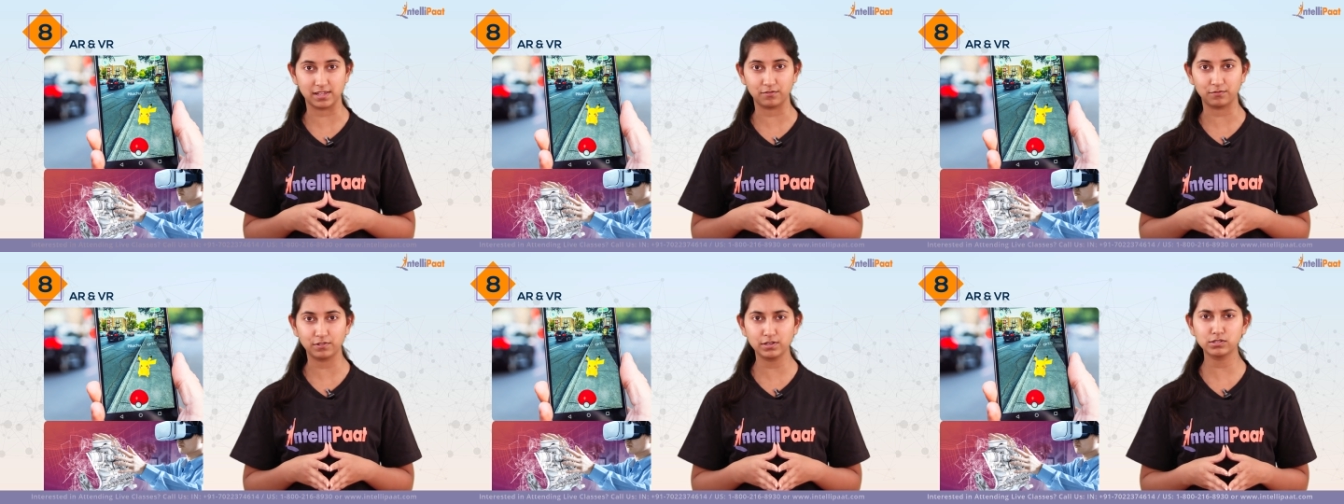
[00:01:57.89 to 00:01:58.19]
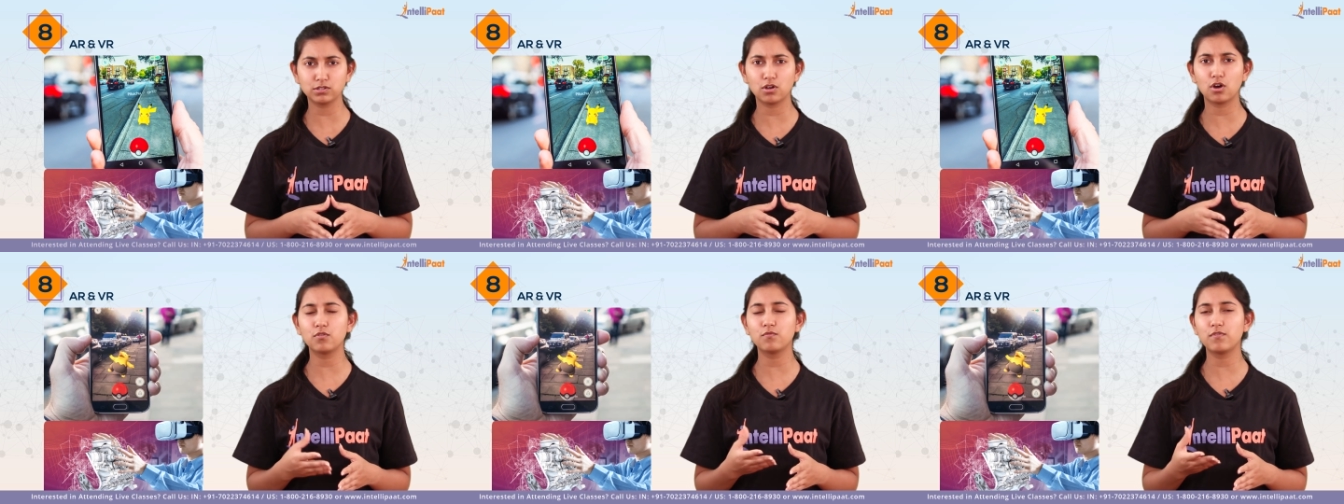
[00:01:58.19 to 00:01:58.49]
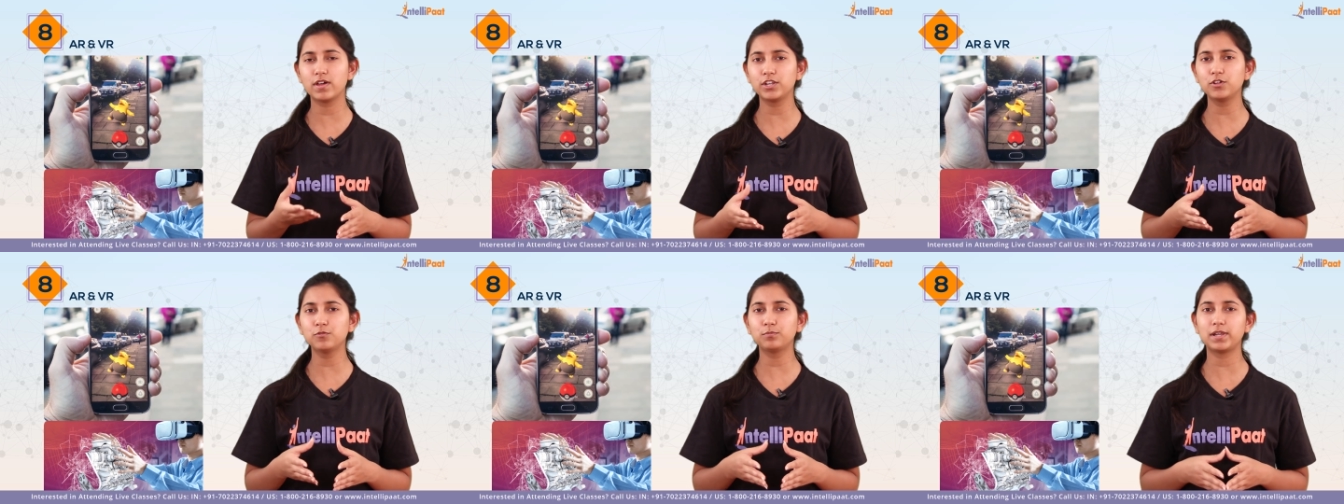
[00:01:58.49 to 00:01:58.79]
selfies or
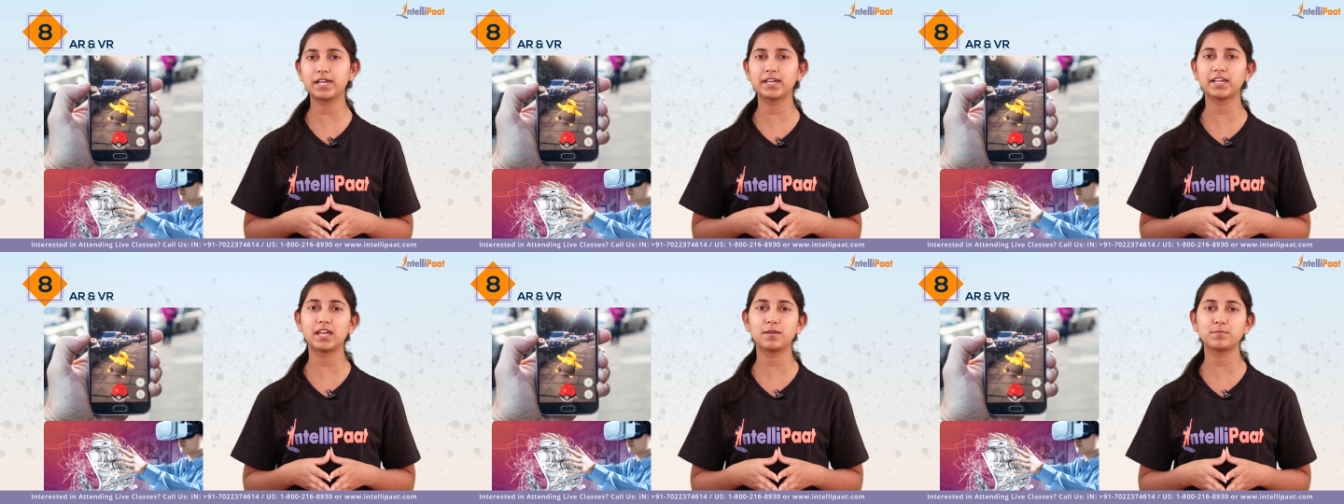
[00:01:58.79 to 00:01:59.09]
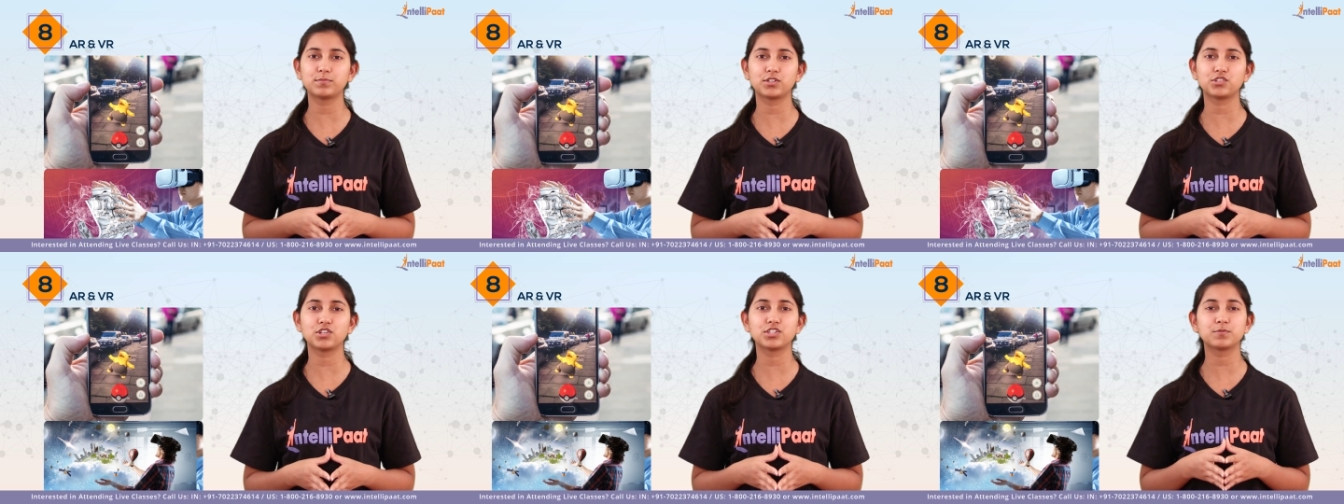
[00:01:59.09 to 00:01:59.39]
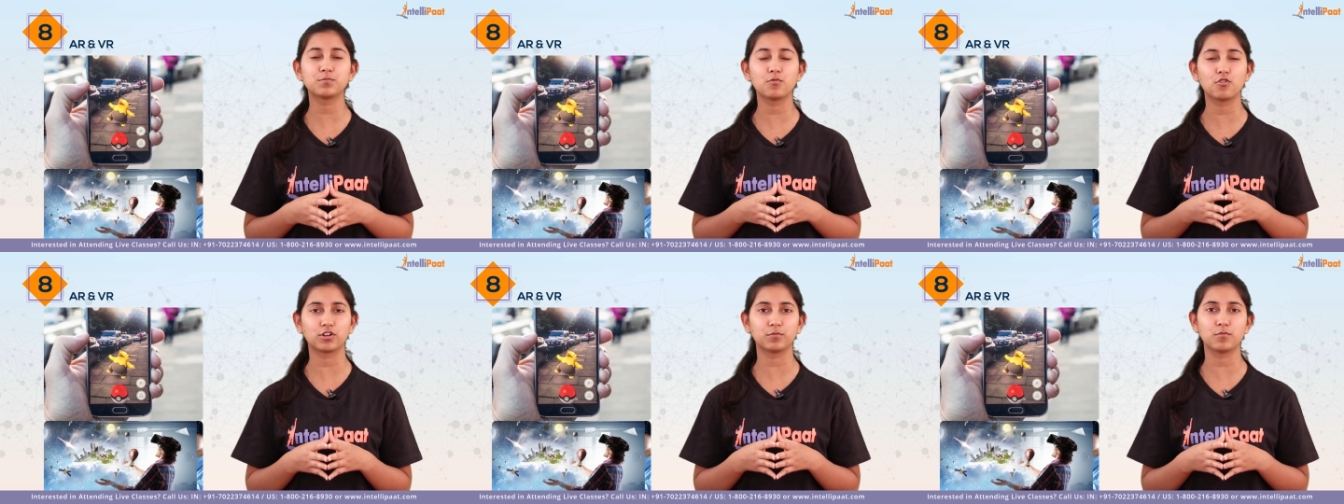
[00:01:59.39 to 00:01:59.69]
when you play games such
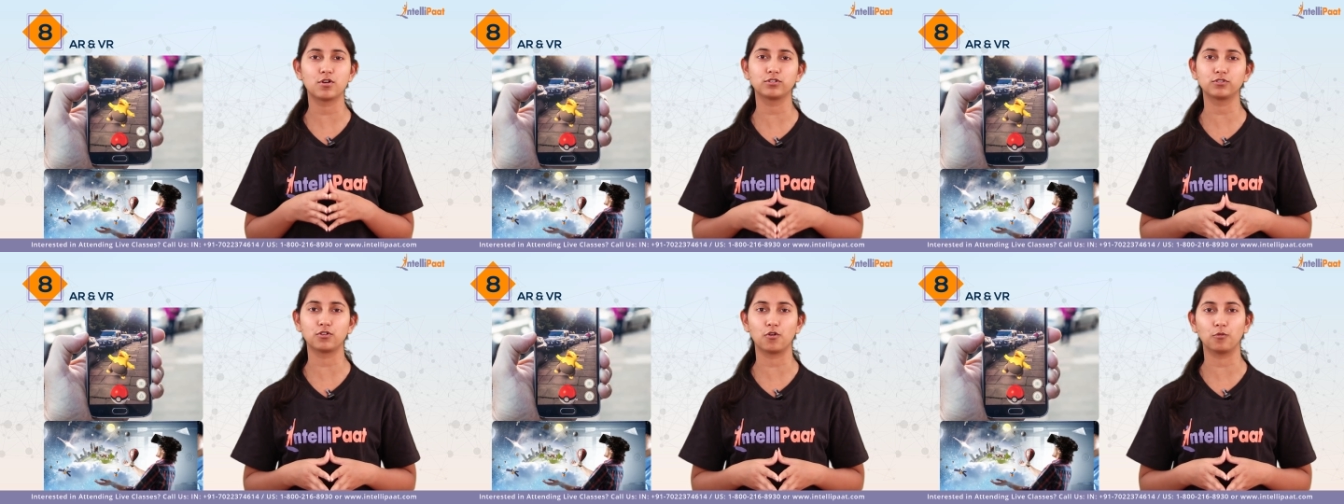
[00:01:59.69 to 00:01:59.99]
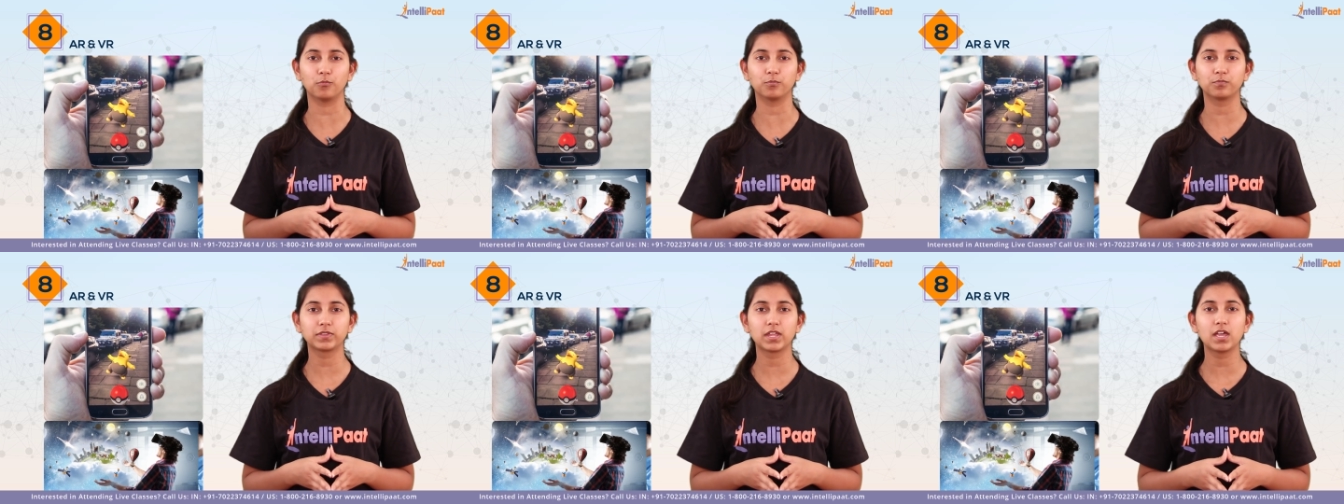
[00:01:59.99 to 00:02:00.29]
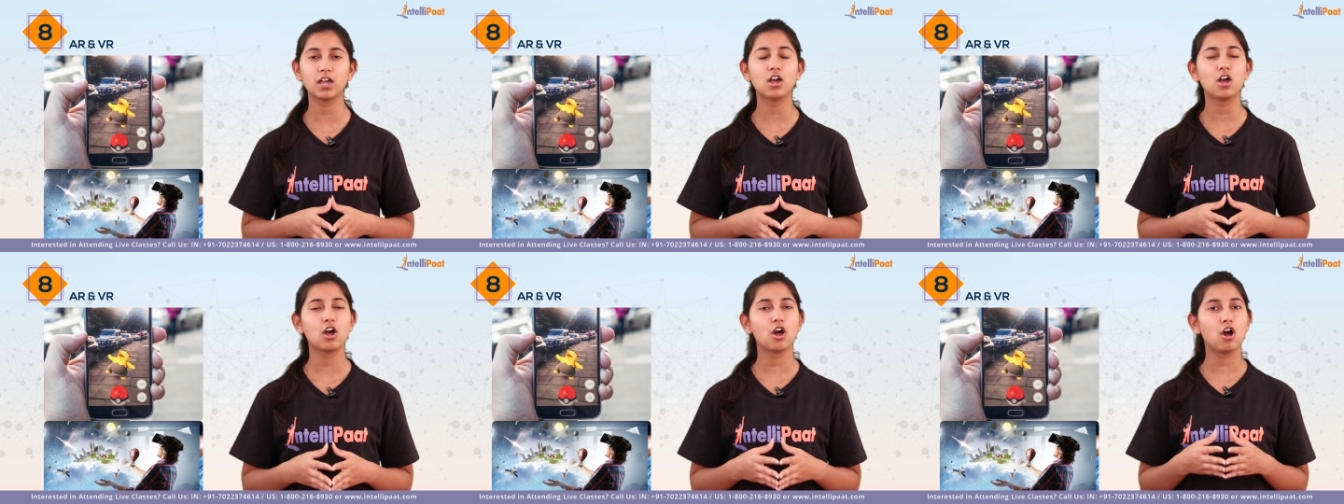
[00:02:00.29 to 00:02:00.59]
as Pokemon Go.
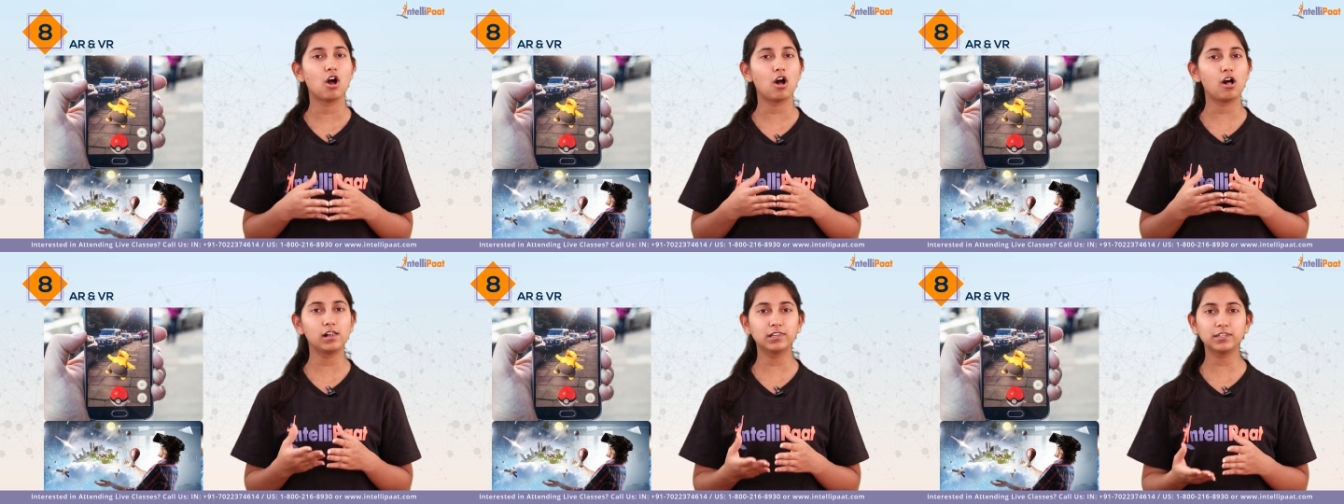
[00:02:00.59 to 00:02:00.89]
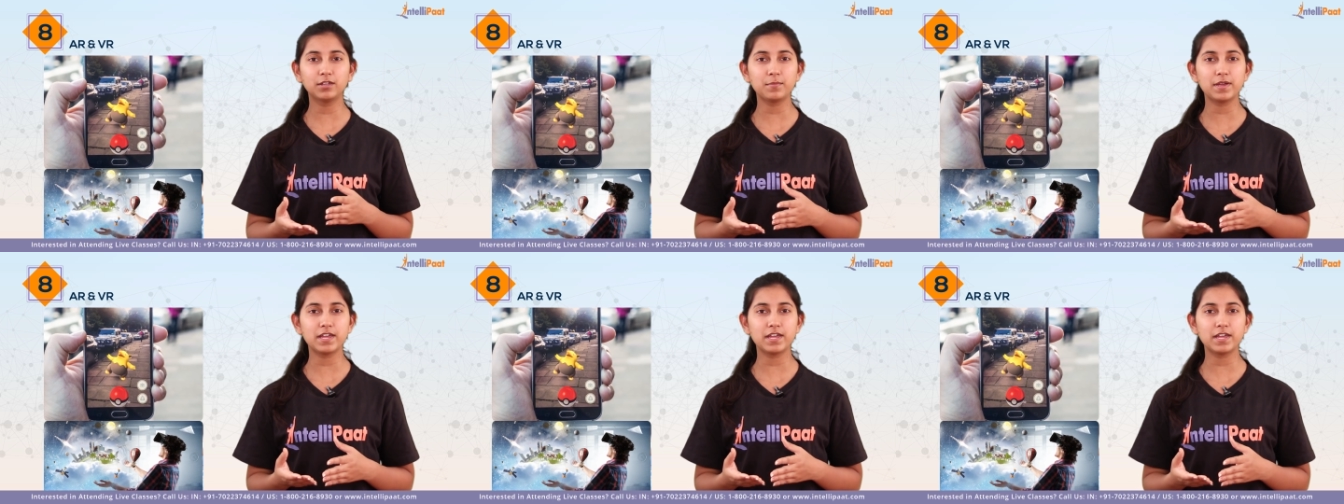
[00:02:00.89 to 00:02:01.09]
All the